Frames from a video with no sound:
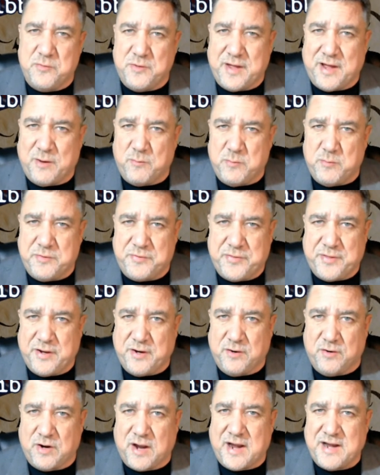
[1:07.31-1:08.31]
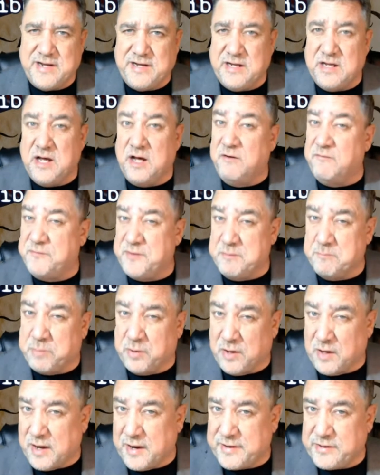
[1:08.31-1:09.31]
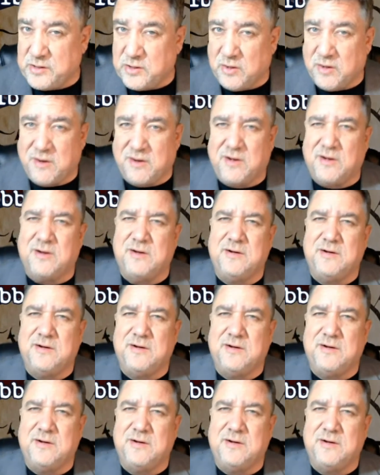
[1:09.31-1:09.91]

that with their idea of implied law.